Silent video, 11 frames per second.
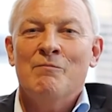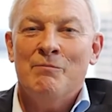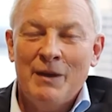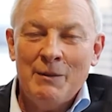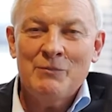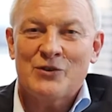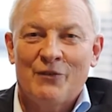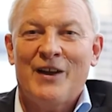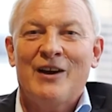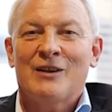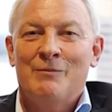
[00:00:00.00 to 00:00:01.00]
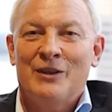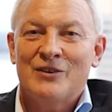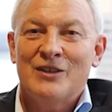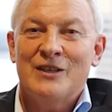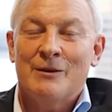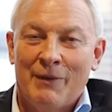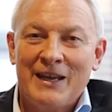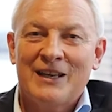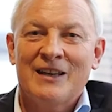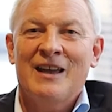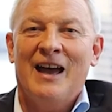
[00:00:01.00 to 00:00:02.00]
members of our community to
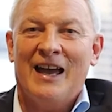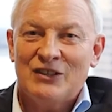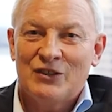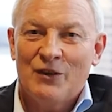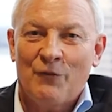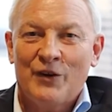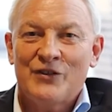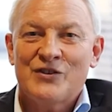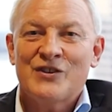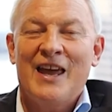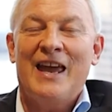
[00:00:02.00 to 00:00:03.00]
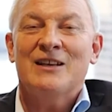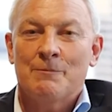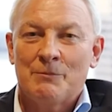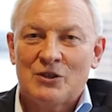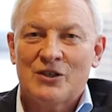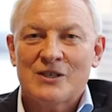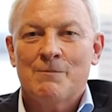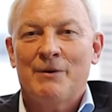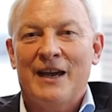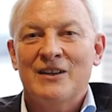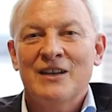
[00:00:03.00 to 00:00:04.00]
make a difference and to
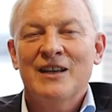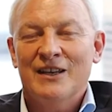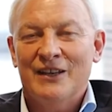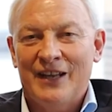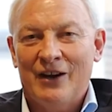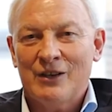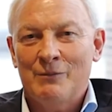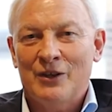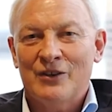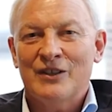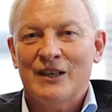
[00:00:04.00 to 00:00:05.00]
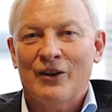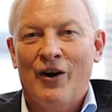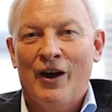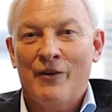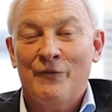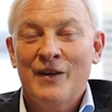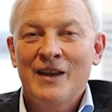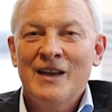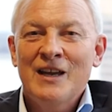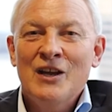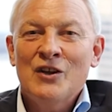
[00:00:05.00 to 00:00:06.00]
participate in our community life.
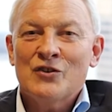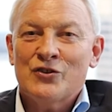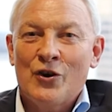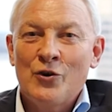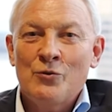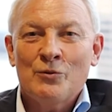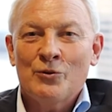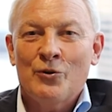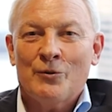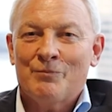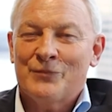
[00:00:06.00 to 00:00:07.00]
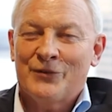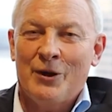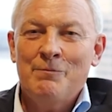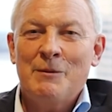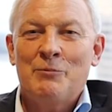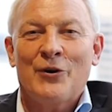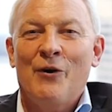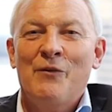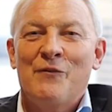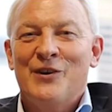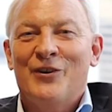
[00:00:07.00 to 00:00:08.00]
So look, don't be put
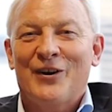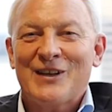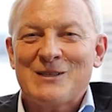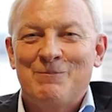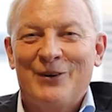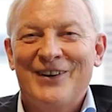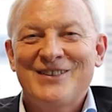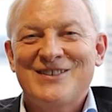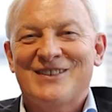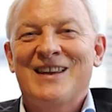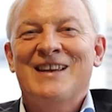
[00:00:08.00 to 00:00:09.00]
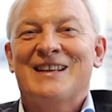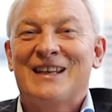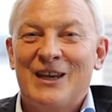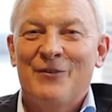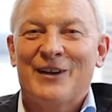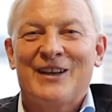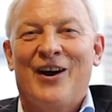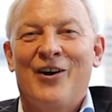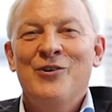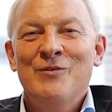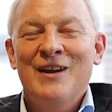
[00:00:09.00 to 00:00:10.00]
off if you're not experienced. Give it a
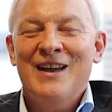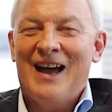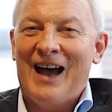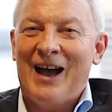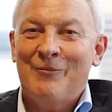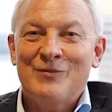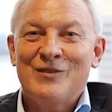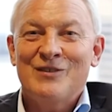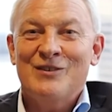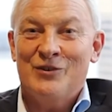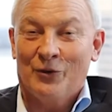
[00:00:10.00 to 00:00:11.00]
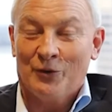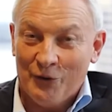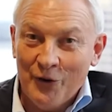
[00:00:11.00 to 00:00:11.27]
go. You'll